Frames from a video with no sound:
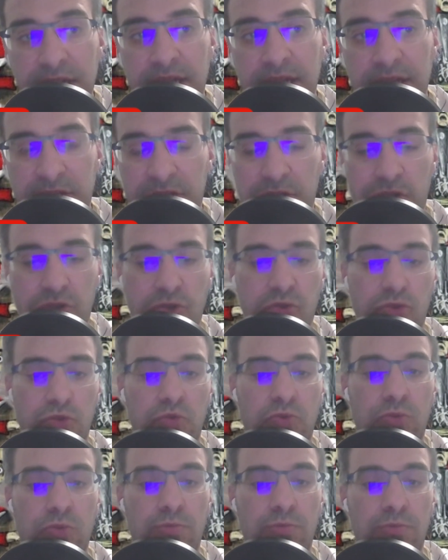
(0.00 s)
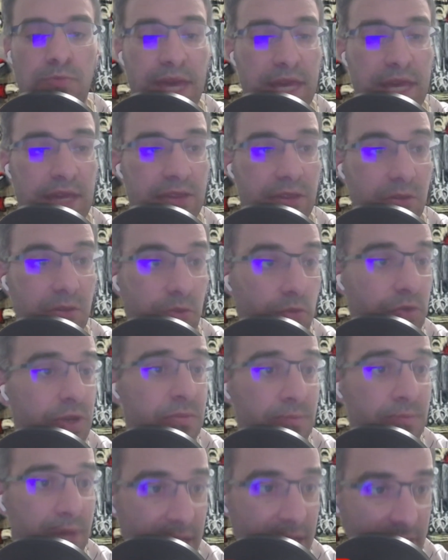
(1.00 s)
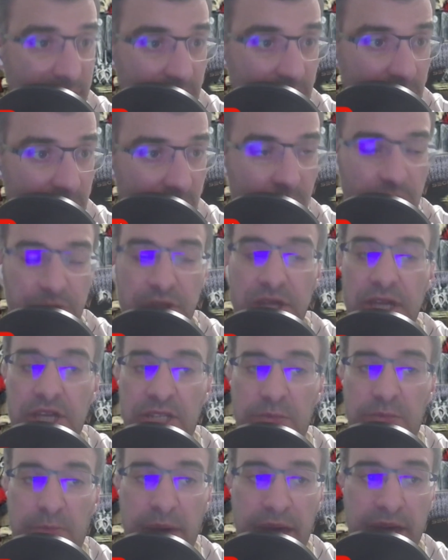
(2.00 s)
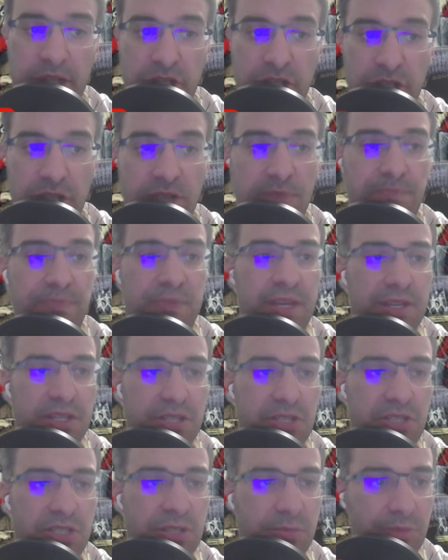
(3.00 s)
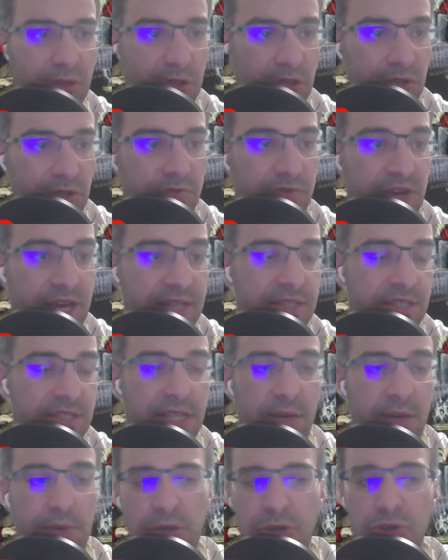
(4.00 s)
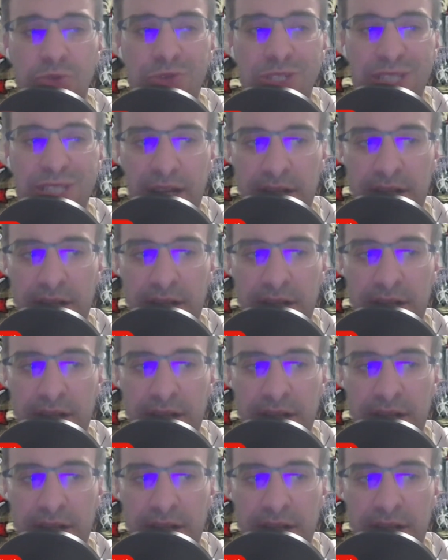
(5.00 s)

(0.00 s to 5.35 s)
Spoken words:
to make the remodel or the expansion in a similar facet. Now, we don't know exactly